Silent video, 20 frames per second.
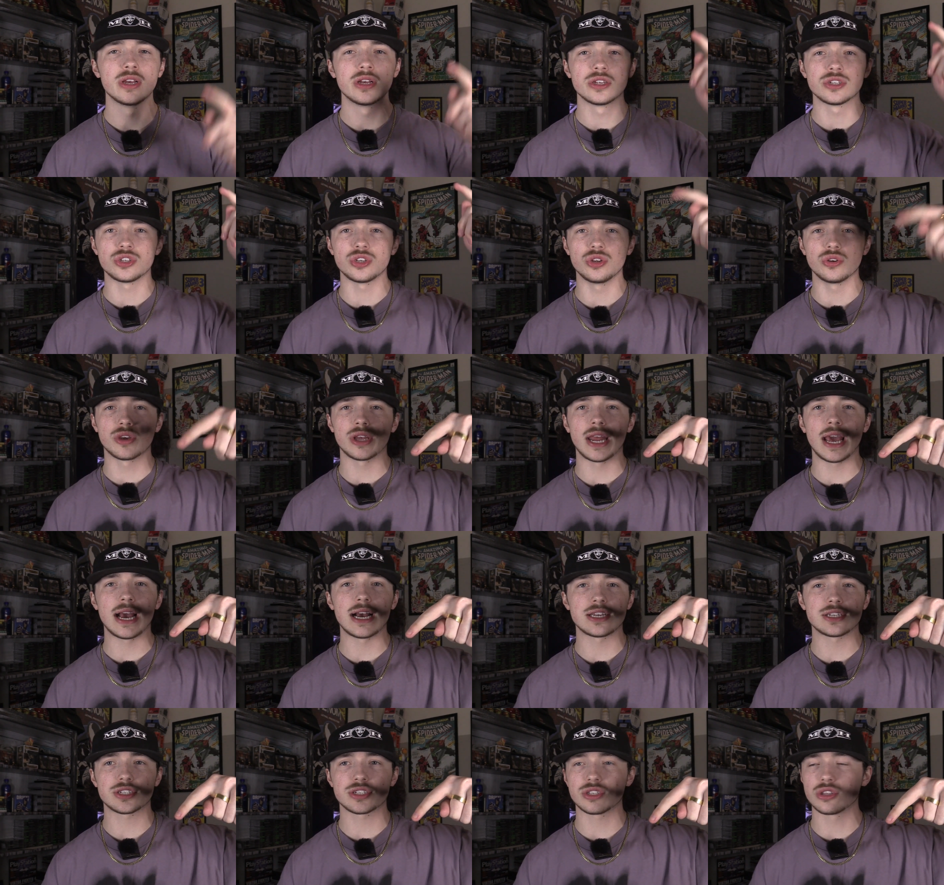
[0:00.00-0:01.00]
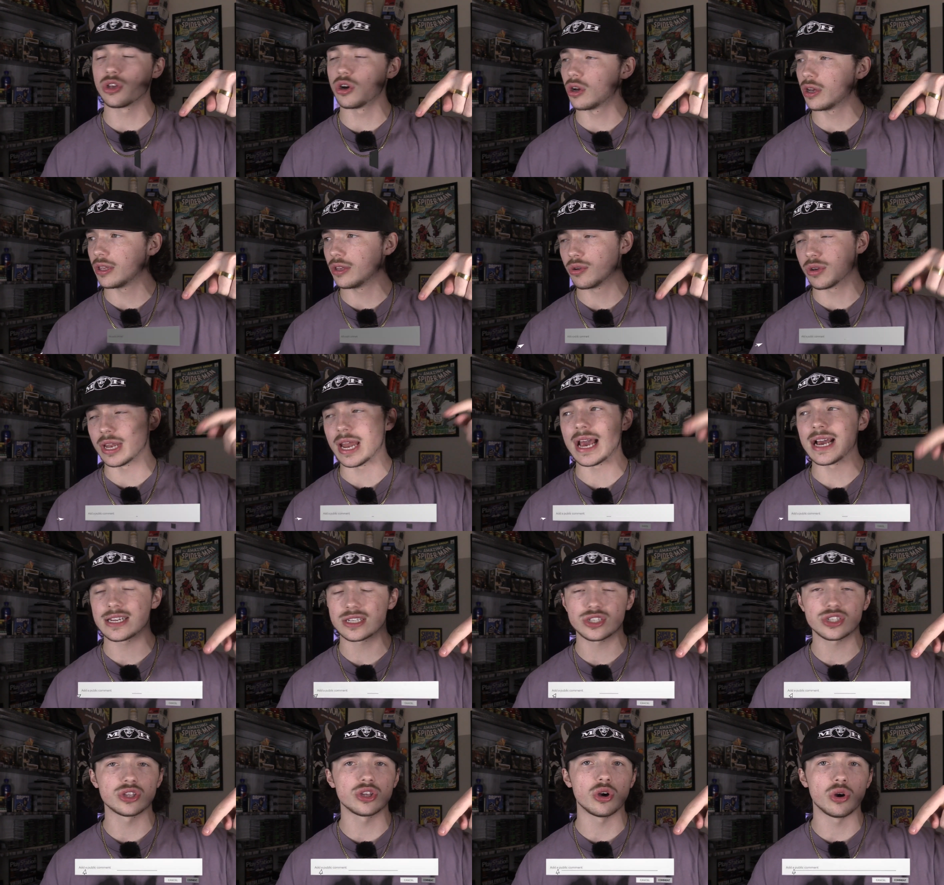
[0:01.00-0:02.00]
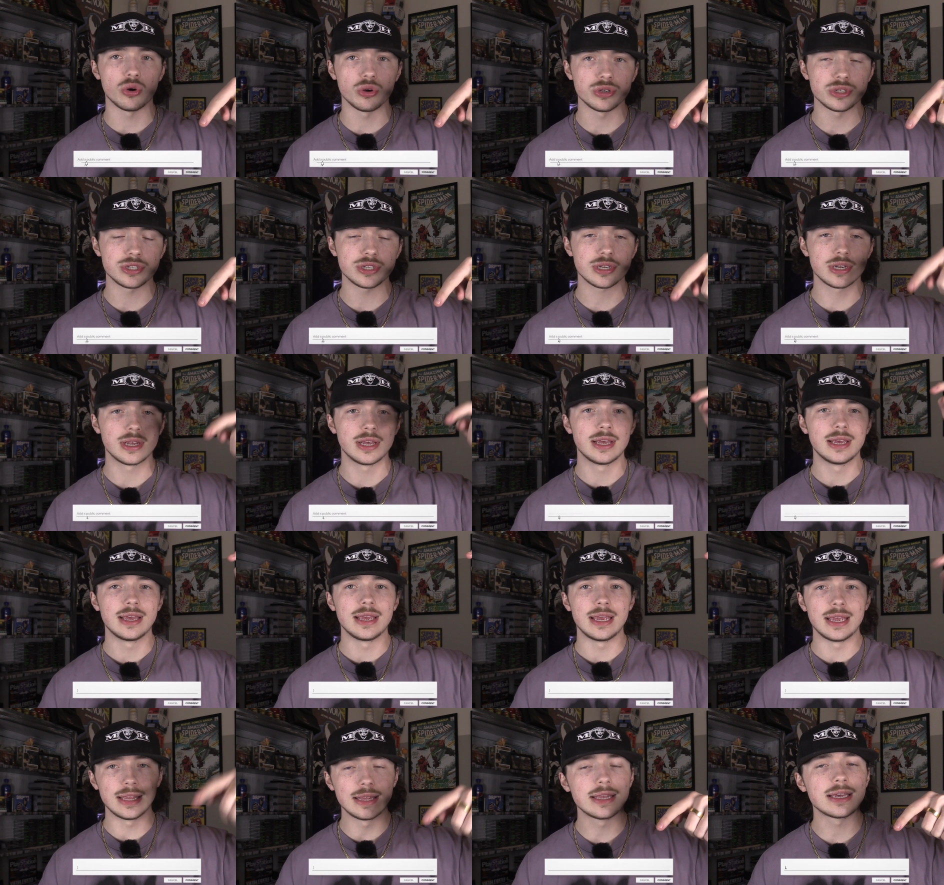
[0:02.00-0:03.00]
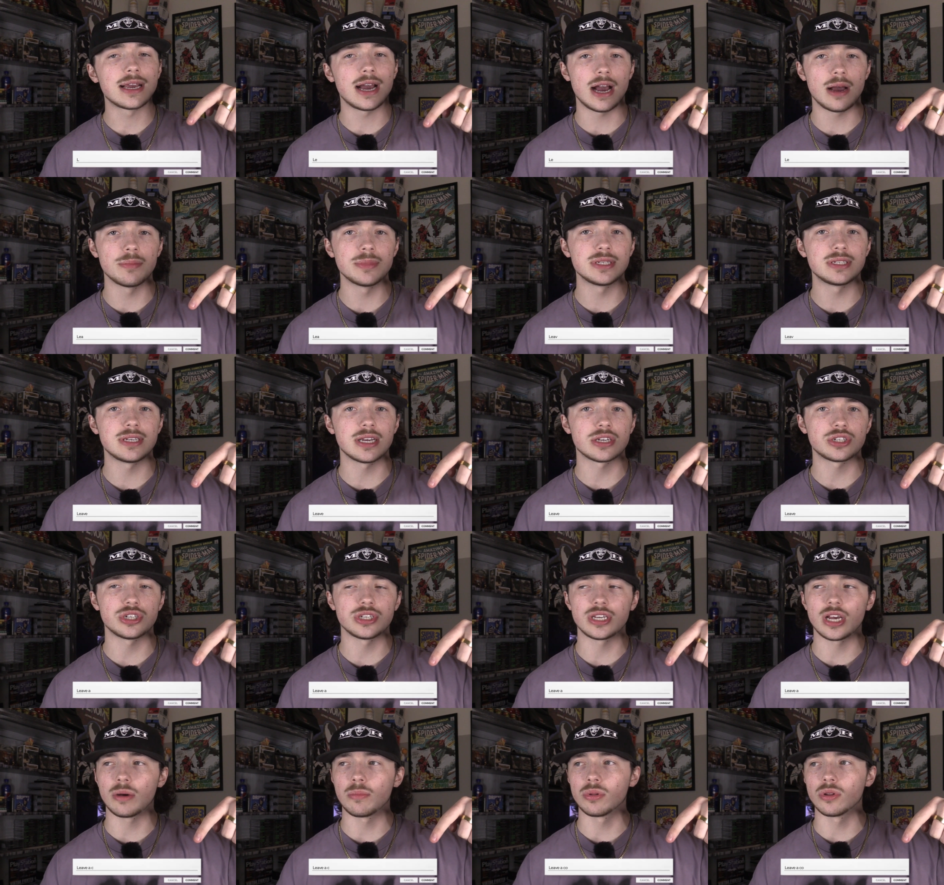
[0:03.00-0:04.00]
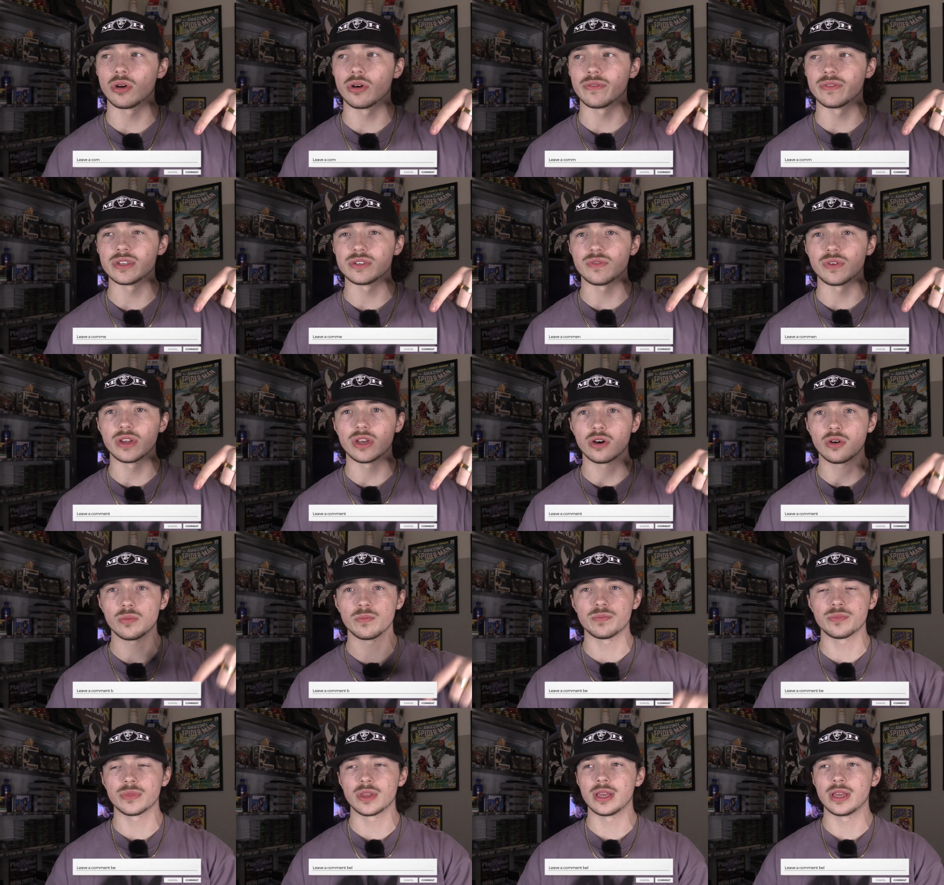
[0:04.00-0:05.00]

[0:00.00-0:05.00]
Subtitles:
So you can ask those in the comment section down below of this video.